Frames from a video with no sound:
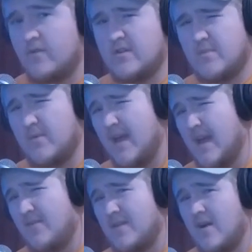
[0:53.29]
at first, maybe
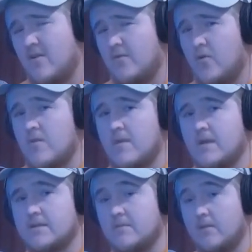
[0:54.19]
half an hour to forty
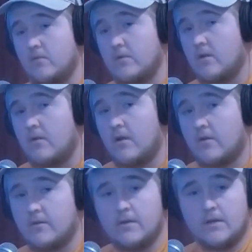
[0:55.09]
minutes, and maybe we'll go
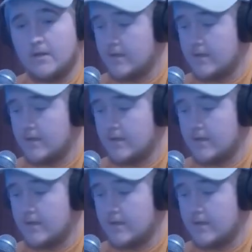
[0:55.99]
longer.